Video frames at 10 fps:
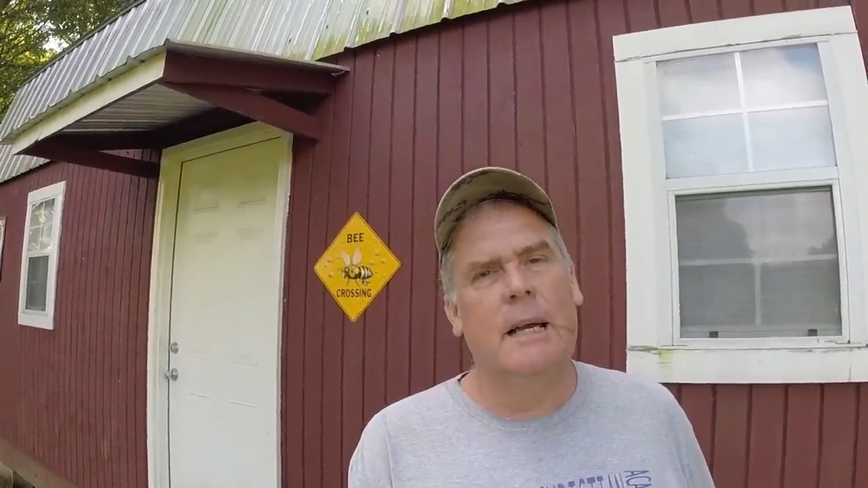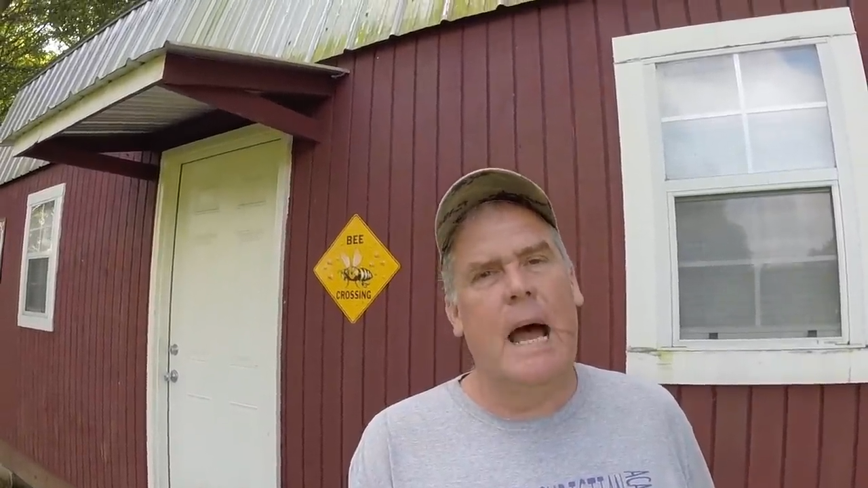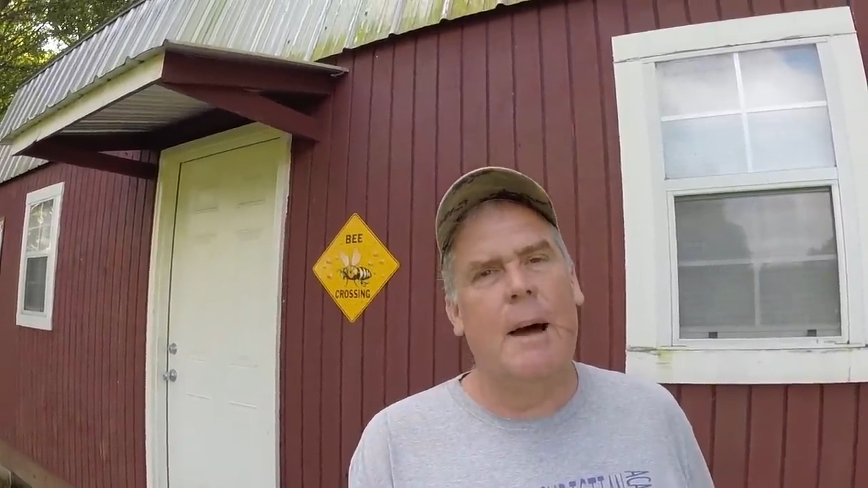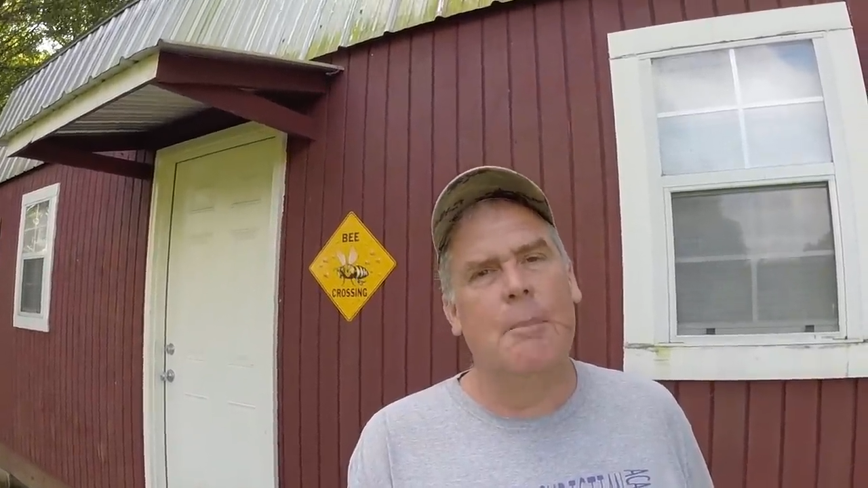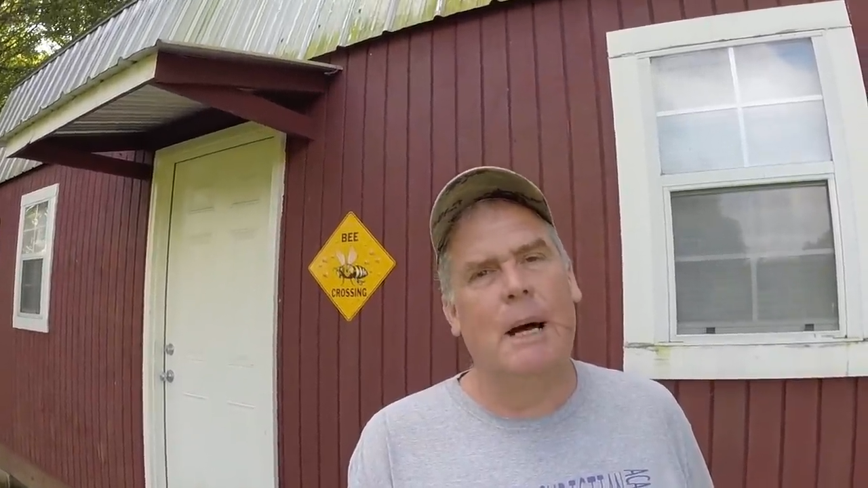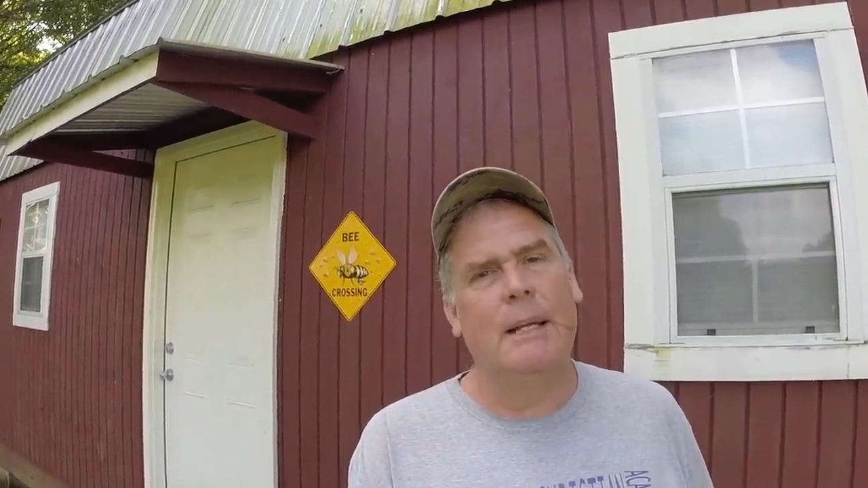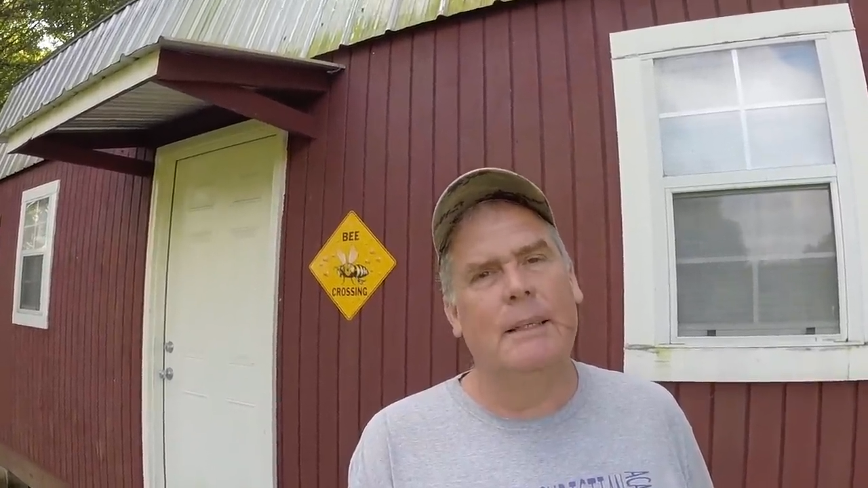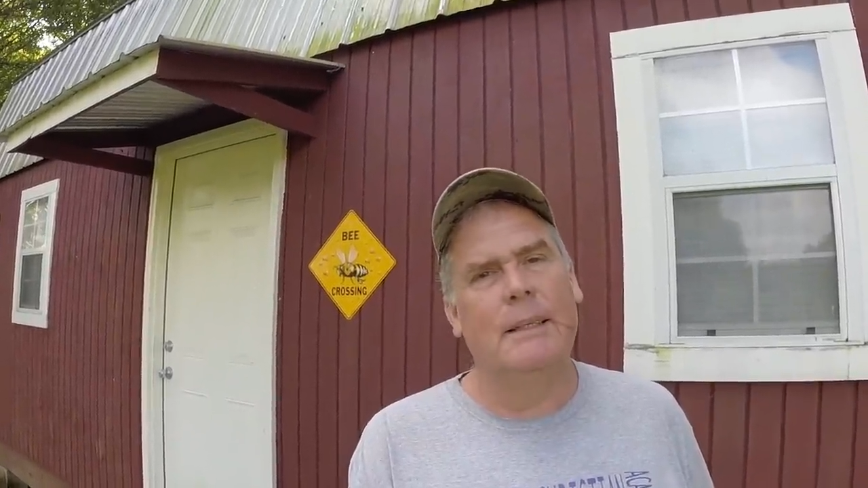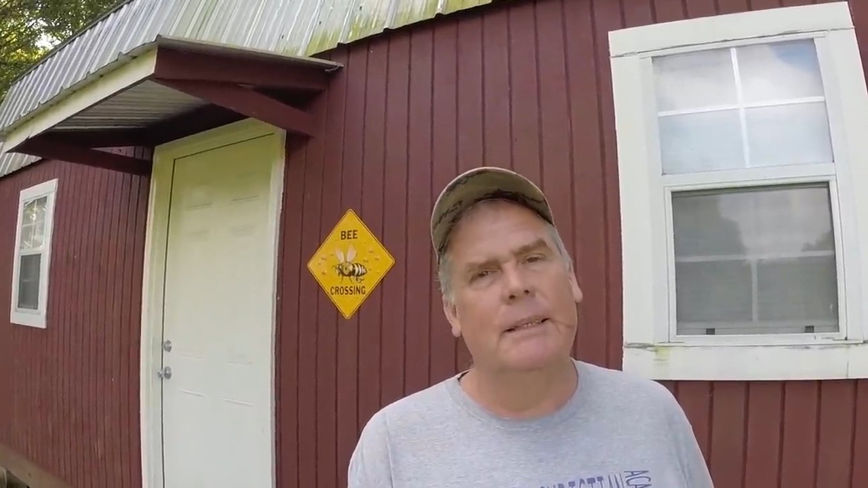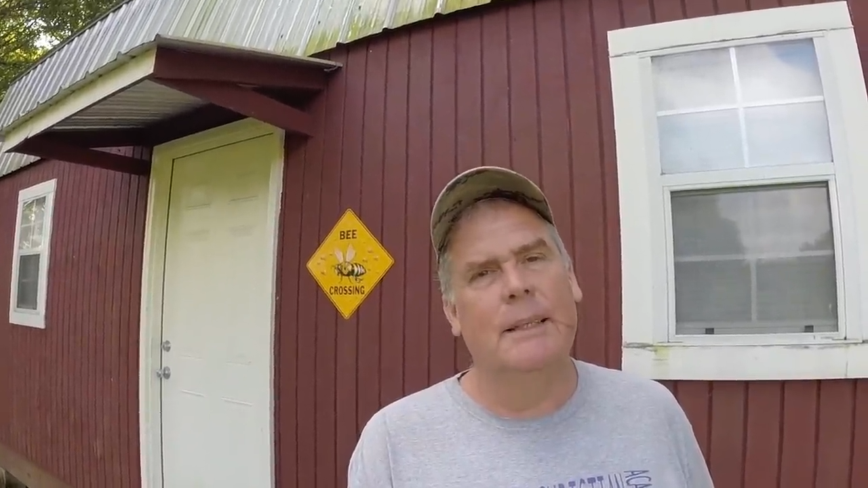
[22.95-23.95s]
I'm Mike,
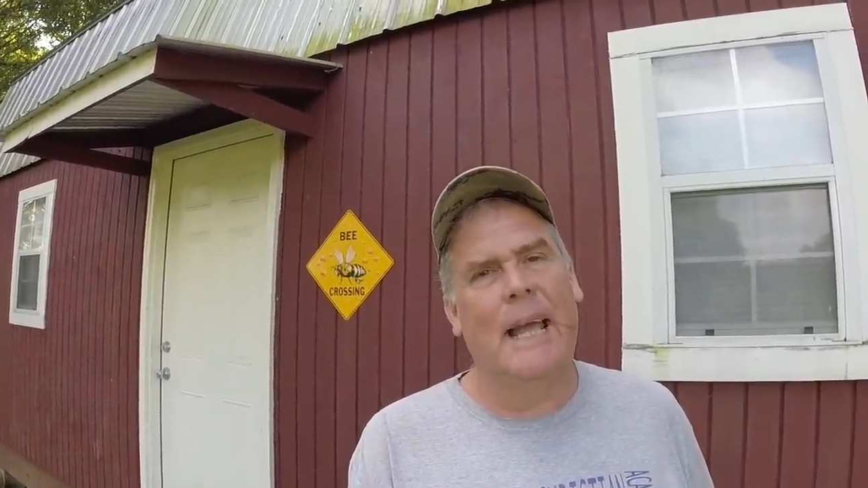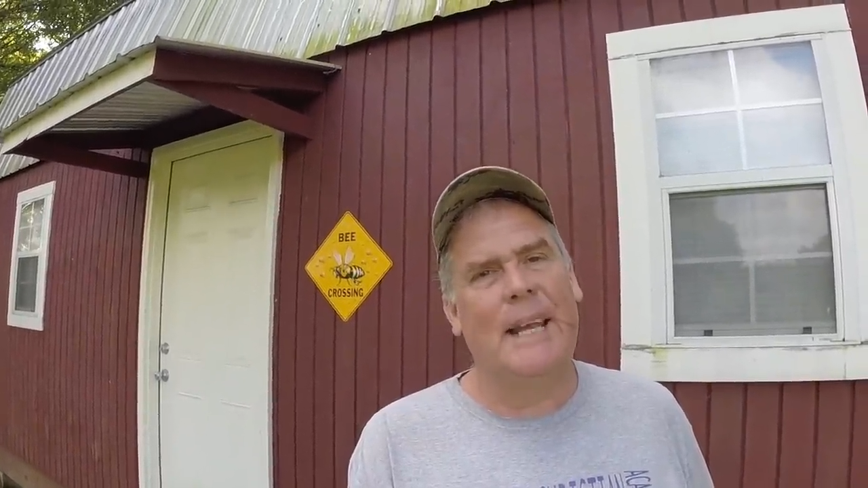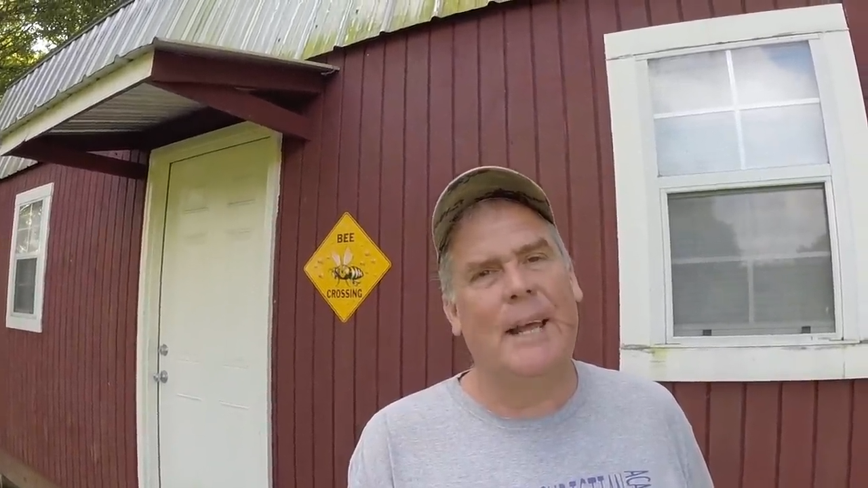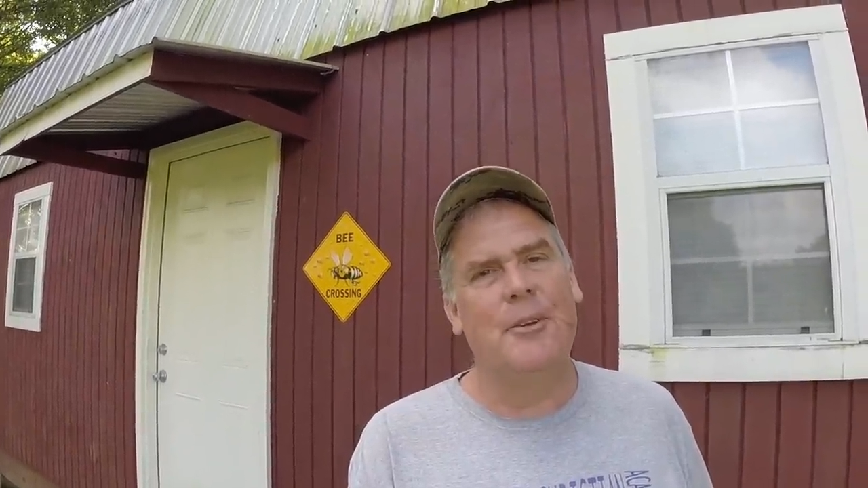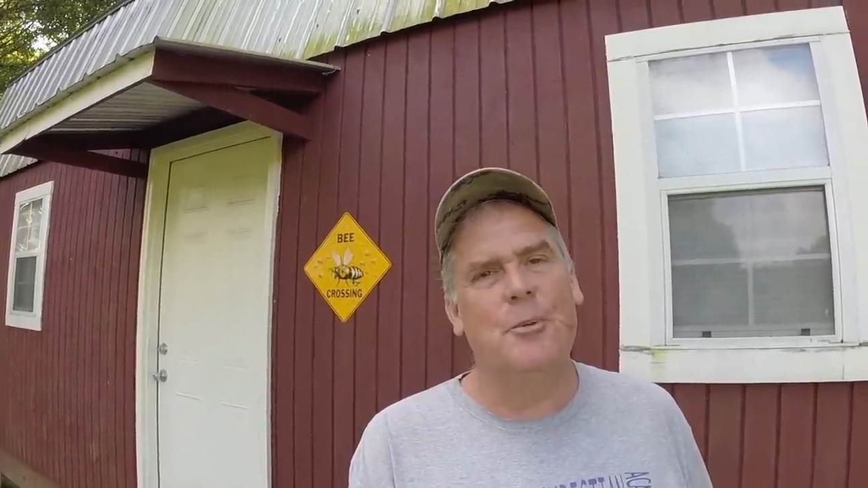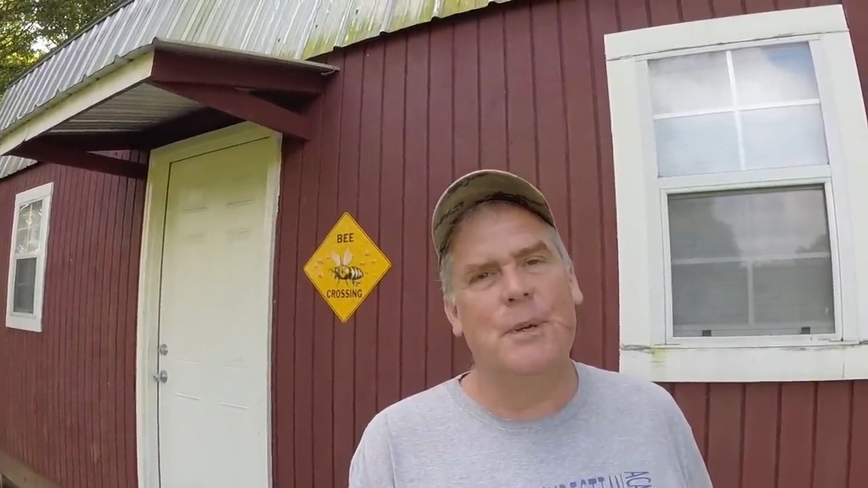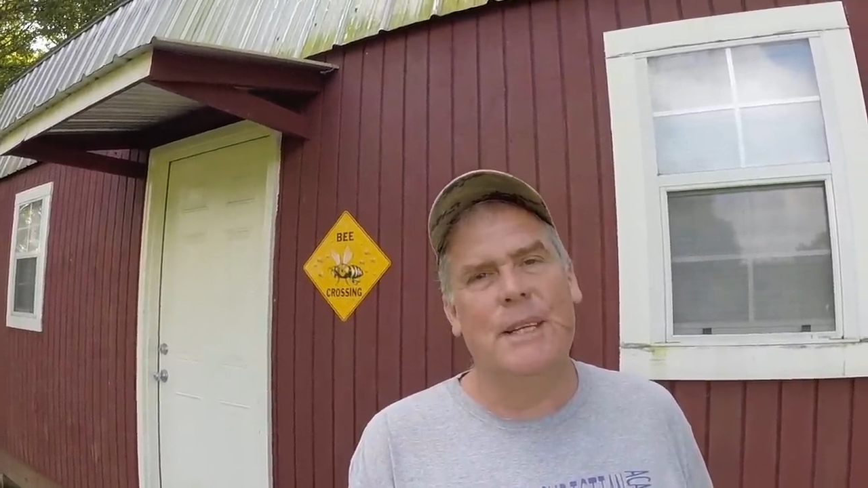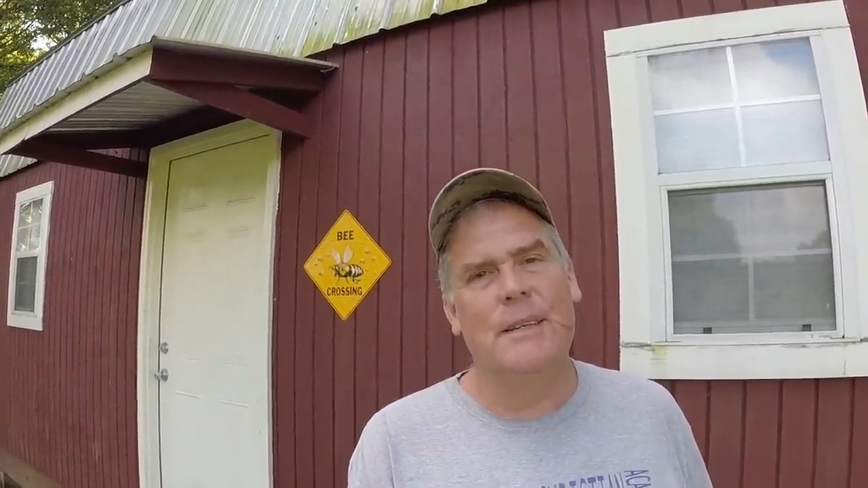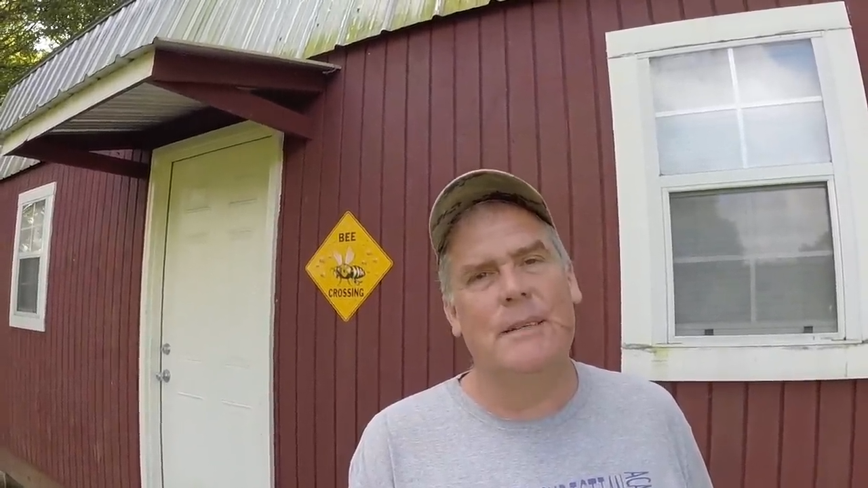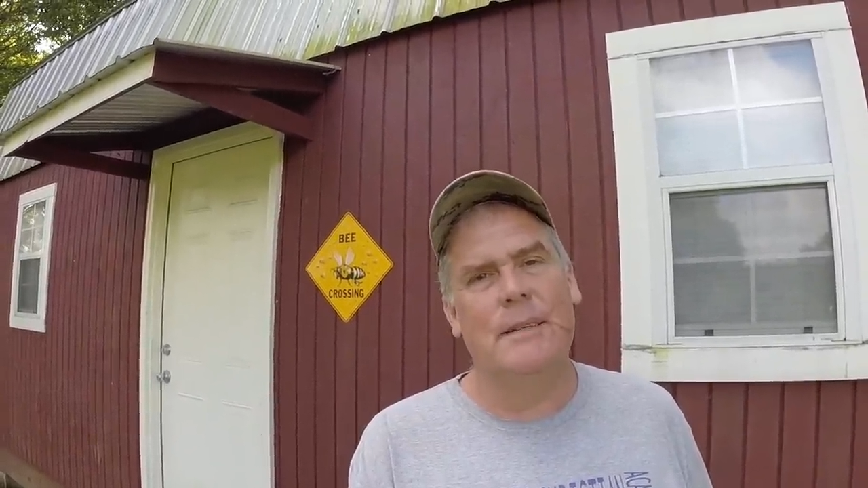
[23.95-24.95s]
and I do bees.